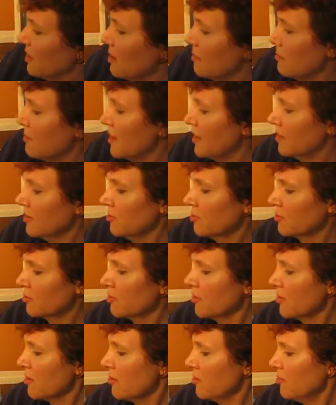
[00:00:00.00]

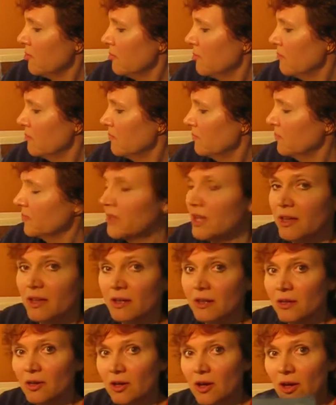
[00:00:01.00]
monochrome
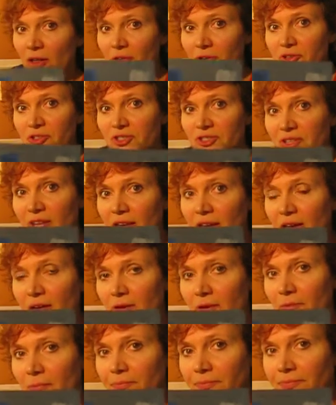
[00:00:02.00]
color
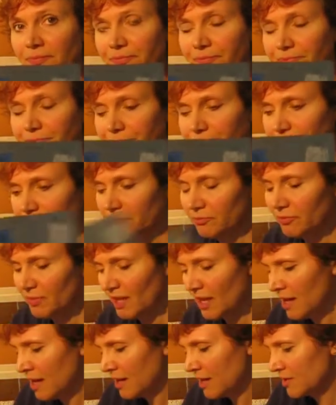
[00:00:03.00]
scale,
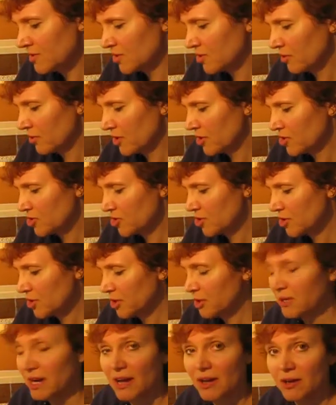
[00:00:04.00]
and it's going to show you
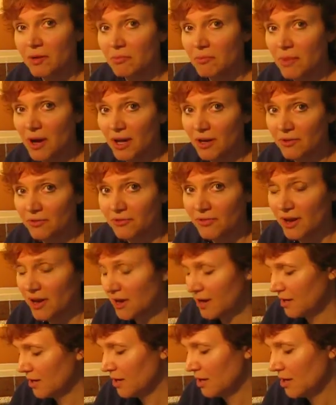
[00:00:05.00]
how to
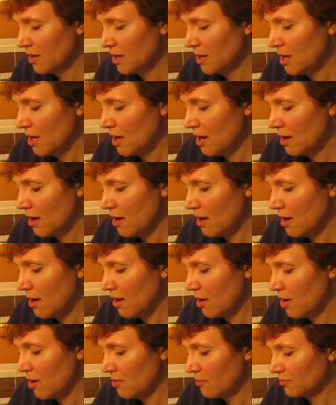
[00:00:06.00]
modify
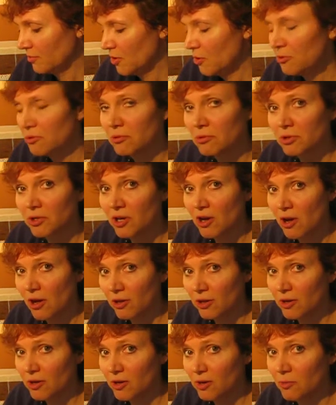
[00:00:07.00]
local
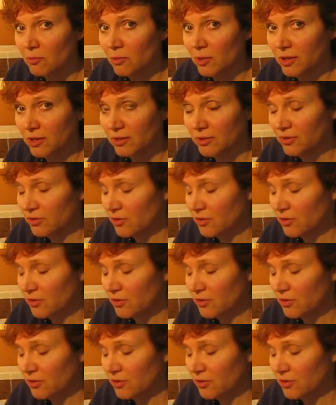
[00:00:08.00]
color with